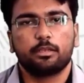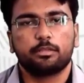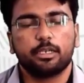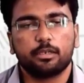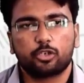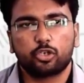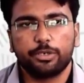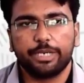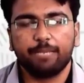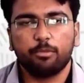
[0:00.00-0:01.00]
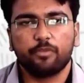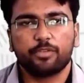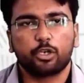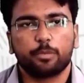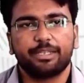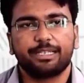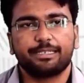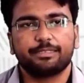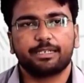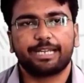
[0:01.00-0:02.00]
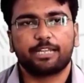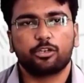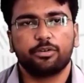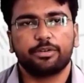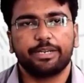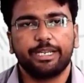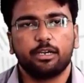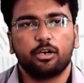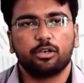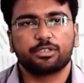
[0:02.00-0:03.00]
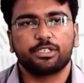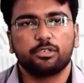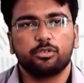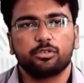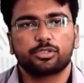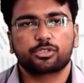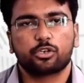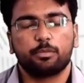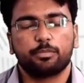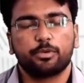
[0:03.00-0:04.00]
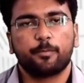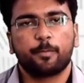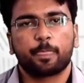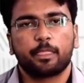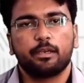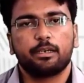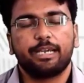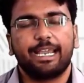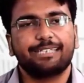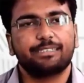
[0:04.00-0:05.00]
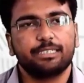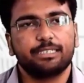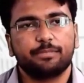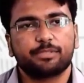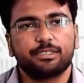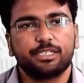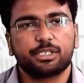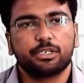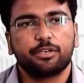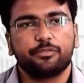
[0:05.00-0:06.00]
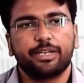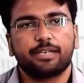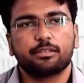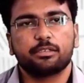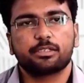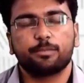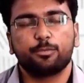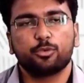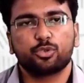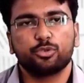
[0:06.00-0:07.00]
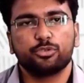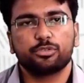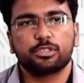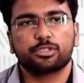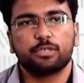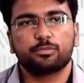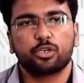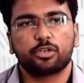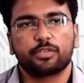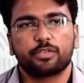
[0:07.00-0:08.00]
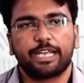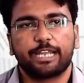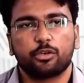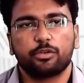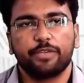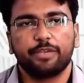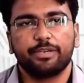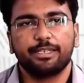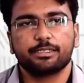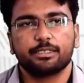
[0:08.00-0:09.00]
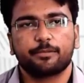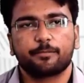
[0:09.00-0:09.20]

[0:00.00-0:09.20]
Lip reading: The name of the topic, that is the cathode ray oscilloscope. As the name suggests, we are supposed to use some sort of the cathode wave rays.